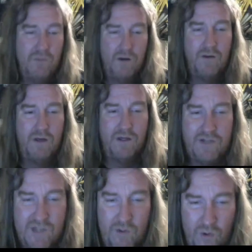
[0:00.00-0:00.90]
as I said,
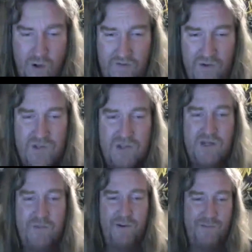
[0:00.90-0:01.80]
one of you is a
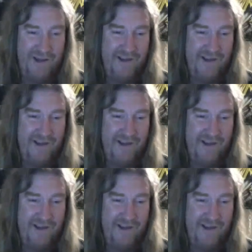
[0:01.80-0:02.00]
diplomat,